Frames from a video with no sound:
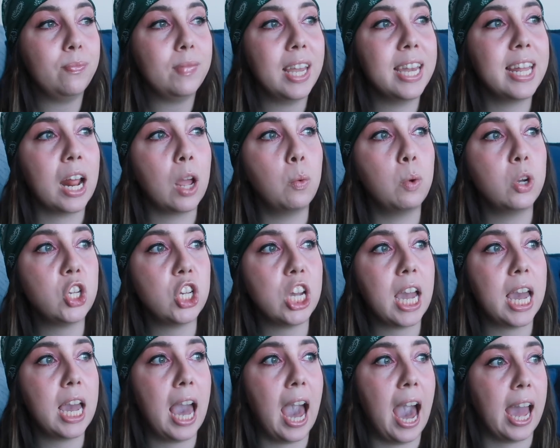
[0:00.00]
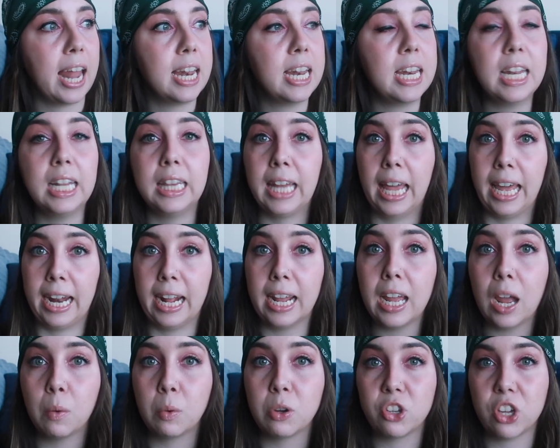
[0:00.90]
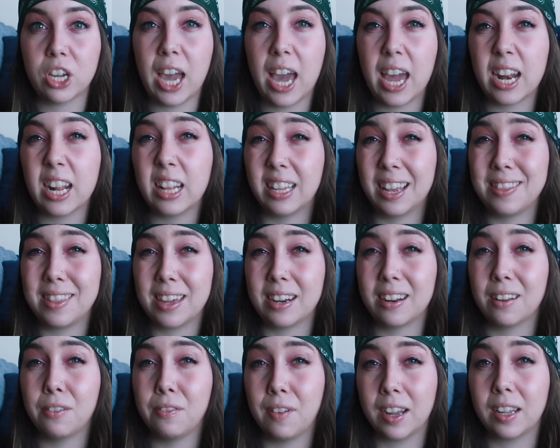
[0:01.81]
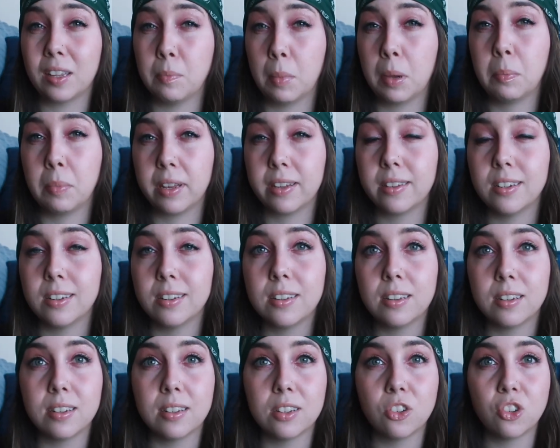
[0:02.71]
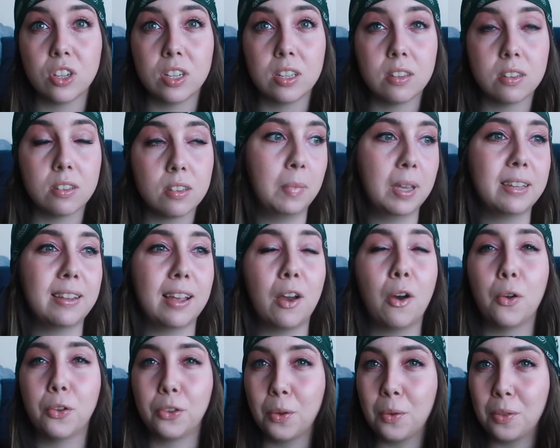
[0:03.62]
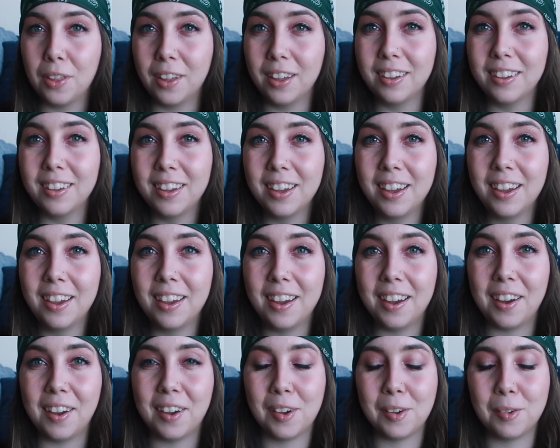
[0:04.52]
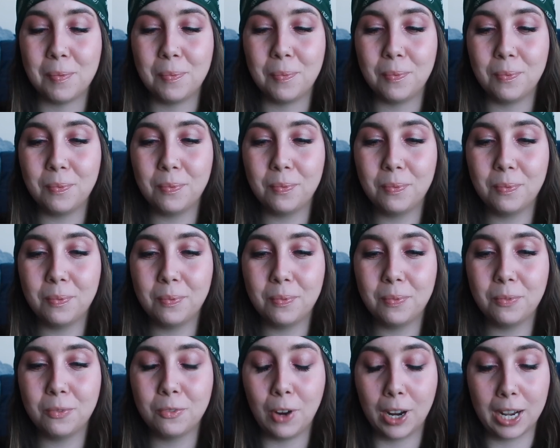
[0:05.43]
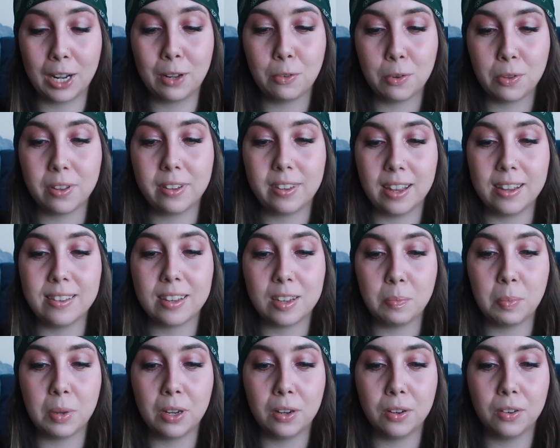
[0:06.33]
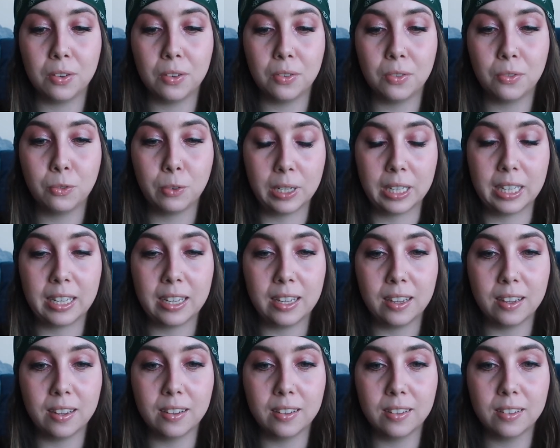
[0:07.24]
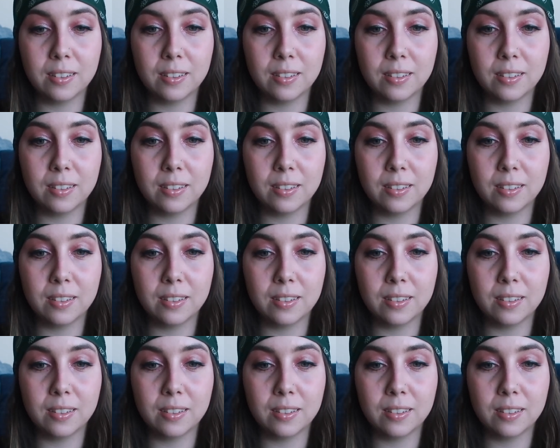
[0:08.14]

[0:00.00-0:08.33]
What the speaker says: And I wish I hadn't let it. I wish I hadn't let that affect my business decisions. Because I also think writing Ruthless Ends has been really